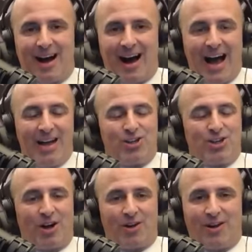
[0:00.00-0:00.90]
I
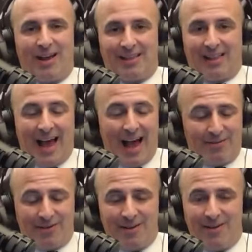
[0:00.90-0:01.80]
chuckle and
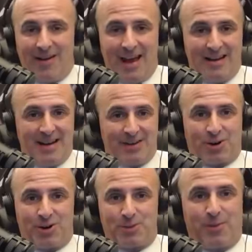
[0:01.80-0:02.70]
laugh at
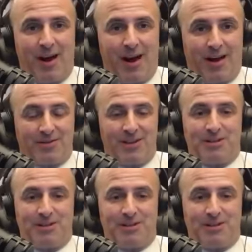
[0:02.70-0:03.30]
NASCAR's playoffs.